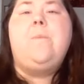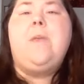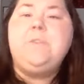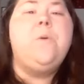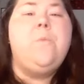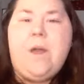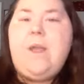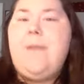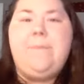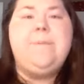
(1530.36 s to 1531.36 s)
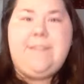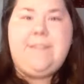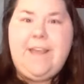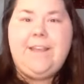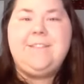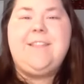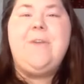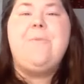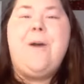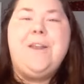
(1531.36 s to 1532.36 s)
people don't want to make mistakes.
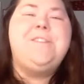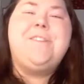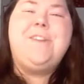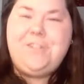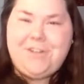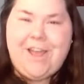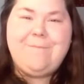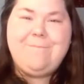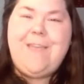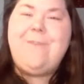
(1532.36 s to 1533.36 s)
They want to do their job.